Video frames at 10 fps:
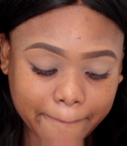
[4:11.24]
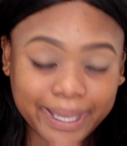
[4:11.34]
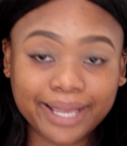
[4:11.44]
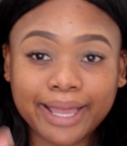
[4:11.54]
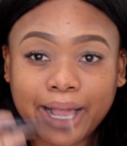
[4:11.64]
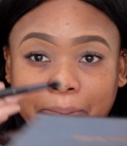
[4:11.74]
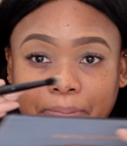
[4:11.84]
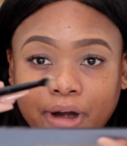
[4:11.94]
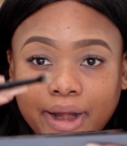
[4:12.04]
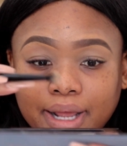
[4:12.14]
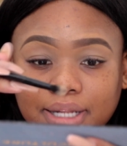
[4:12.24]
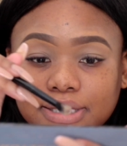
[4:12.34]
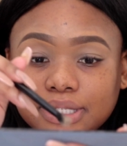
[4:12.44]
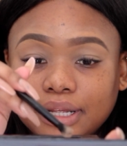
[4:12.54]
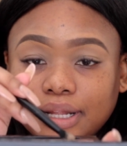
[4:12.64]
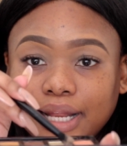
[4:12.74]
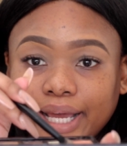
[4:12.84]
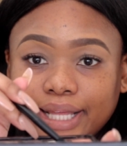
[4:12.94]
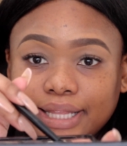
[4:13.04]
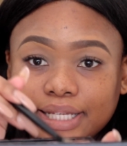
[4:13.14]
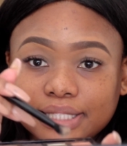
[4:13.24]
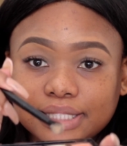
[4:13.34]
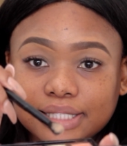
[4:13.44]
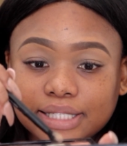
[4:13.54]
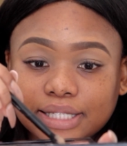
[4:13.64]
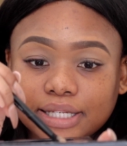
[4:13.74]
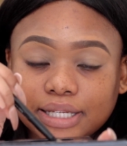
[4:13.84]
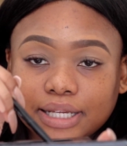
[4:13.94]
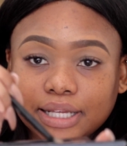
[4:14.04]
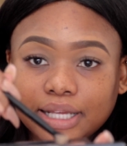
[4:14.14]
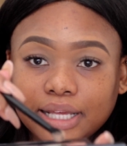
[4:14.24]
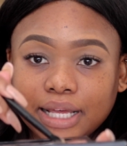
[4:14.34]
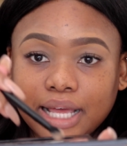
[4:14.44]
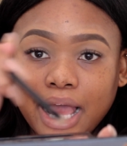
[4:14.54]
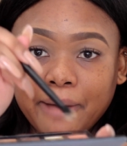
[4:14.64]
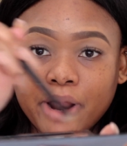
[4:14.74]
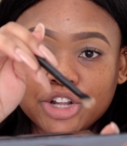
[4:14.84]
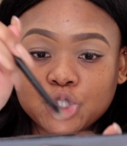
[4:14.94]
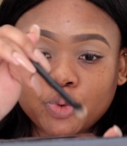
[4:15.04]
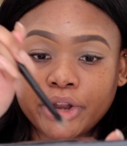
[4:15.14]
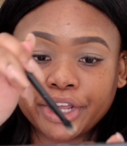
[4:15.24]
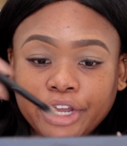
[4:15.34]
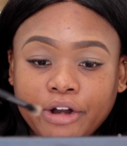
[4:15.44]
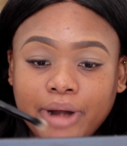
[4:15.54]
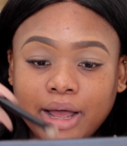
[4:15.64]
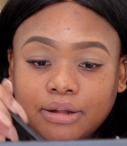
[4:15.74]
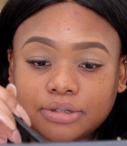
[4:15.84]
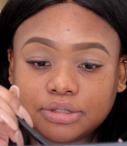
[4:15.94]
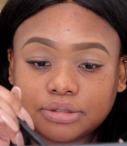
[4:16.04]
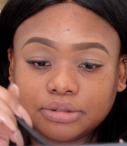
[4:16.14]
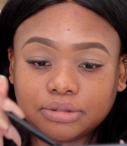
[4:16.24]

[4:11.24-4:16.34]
picking up product like this. I'm not swirling it around.